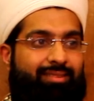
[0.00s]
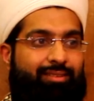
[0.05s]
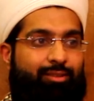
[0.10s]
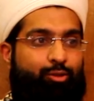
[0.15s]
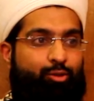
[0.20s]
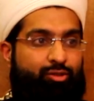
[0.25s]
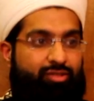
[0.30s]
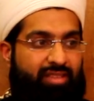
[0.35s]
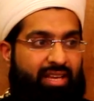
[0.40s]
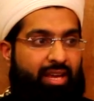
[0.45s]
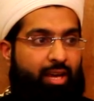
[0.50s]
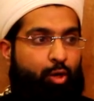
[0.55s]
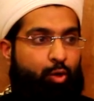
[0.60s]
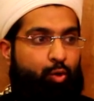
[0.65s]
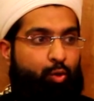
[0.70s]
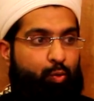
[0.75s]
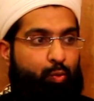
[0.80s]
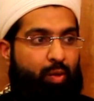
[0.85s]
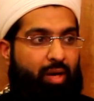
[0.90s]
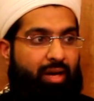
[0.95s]
To say a
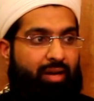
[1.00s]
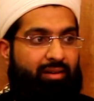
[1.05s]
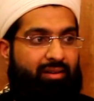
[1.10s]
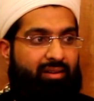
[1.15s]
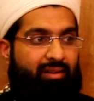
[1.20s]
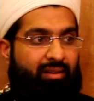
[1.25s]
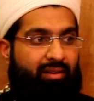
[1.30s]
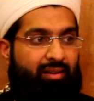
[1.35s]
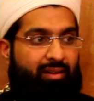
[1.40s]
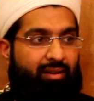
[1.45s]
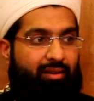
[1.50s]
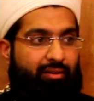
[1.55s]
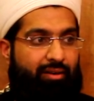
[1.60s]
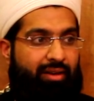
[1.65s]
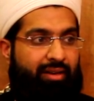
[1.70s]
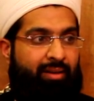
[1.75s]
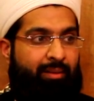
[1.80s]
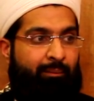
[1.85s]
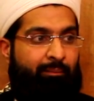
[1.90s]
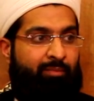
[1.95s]
good word,
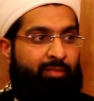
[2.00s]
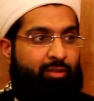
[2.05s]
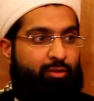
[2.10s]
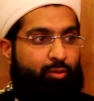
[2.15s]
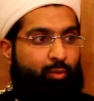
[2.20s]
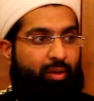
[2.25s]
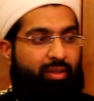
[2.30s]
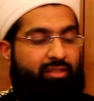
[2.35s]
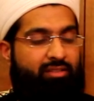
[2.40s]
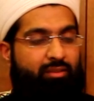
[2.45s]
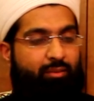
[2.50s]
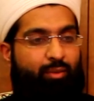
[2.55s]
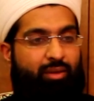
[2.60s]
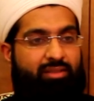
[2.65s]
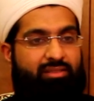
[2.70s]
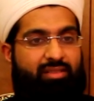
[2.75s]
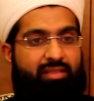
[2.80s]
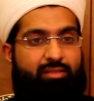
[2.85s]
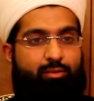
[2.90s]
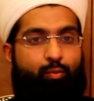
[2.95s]
right? So when someone
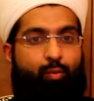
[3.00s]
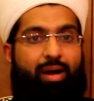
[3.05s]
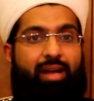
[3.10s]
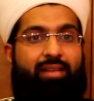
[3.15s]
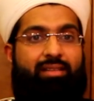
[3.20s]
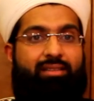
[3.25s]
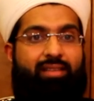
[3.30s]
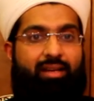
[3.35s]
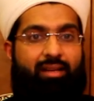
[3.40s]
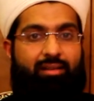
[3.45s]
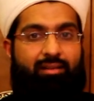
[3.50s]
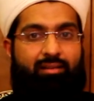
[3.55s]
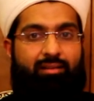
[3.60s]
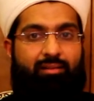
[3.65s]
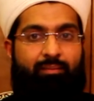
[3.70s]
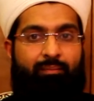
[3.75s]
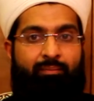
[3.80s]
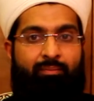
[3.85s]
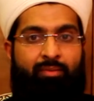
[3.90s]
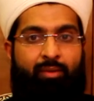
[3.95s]
says, well done,
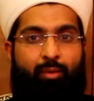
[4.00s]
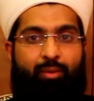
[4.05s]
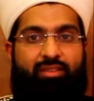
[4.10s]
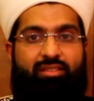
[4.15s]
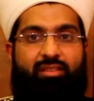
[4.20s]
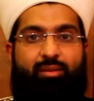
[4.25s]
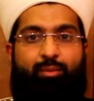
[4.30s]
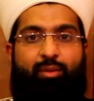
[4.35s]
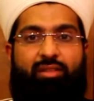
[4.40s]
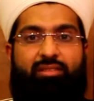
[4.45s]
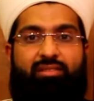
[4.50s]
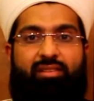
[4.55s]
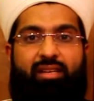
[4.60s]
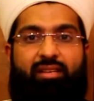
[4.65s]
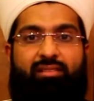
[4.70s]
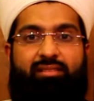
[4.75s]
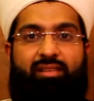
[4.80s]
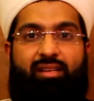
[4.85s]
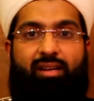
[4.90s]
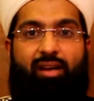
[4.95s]
when someone
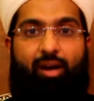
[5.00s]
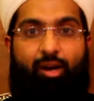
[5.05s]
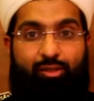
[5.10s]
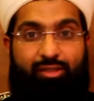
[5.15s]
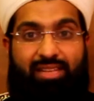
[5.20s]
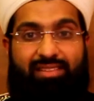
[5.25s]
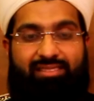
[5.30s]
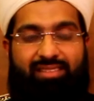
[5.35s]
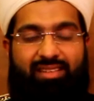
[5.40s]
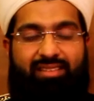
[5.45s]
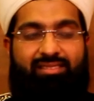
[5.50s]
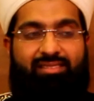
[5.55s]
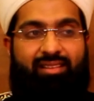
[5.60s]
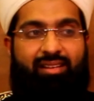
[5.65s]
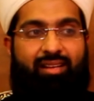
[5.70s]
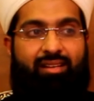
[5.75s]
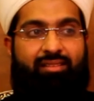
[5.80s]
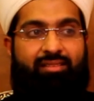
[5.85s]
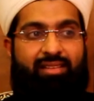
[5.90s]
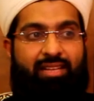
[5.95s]
says, oh, that's
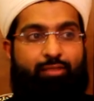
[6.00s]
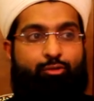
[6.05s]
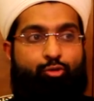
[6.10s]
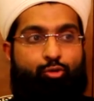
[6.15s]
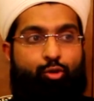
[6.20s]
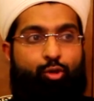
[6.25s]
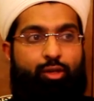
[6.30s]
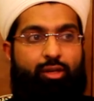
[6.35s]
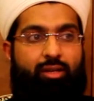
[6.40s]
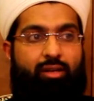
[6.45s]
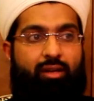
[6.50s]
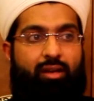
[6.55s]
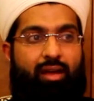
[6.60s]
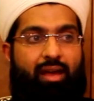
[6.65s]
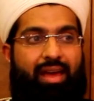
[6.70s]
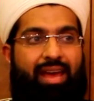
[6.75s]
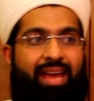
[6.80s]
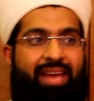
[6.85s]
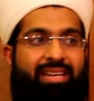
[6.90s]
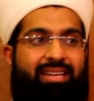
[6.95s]
excellent, that's good,
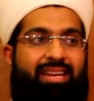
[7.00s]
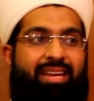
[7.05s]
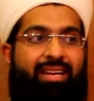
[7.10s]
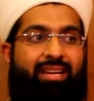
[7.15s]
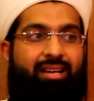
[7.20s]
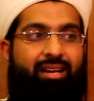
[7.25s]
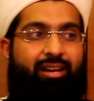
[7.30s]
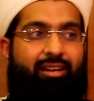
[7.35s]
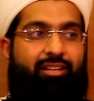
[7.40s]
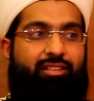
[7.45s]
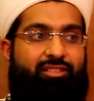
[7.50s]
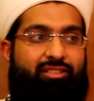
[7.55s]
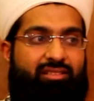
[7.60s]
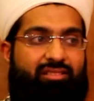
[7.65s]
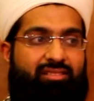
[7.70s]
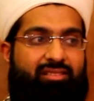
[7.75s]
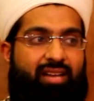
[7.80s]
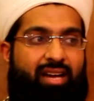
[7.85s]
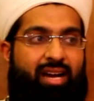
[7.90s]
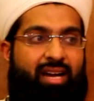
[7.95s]
it encourages
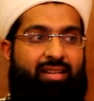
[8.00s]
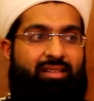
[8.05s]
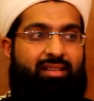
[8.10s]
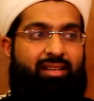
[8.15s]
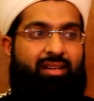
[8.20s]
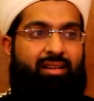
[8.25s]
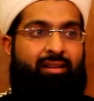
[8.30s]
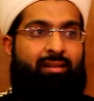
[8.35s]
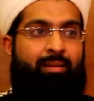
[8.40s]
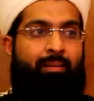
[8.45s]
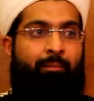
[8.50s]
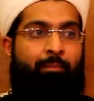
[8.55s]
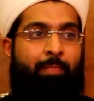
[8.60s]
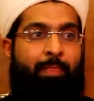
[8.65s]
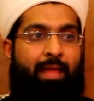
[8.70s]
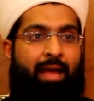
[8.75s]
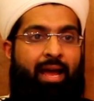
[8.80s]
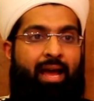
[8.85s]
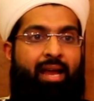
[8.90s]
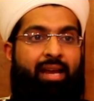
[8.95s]
the other
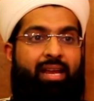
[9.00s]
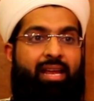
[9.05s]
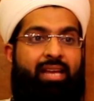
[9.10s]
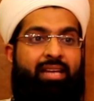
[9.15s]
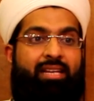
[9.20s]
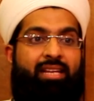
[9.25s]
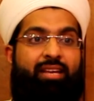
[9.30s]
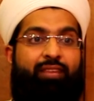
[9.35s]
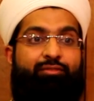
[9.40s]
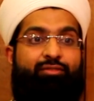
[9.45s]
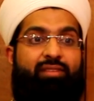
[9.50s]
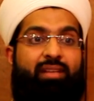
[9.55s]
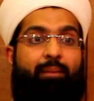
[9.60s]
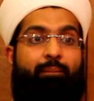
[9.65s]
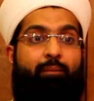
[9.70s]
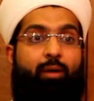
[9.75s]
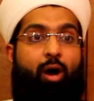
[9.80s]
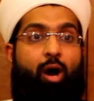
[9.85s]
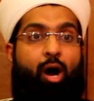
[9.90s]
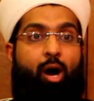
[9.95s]
and it gives
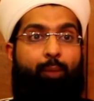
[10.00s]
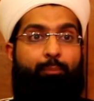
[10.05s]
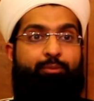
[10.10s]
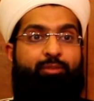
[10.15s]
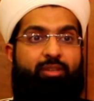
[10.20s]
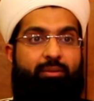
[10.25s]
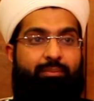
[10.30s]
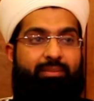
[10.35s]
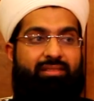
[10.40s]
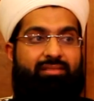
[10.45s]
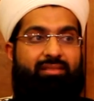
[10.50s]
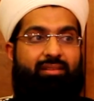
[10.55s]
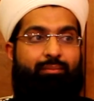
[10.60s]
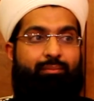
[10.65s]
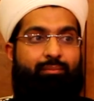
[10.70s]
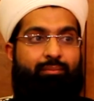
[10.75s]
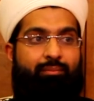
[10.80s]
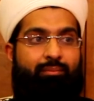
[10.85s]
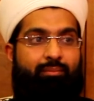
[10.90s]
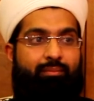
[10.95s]
them optimism.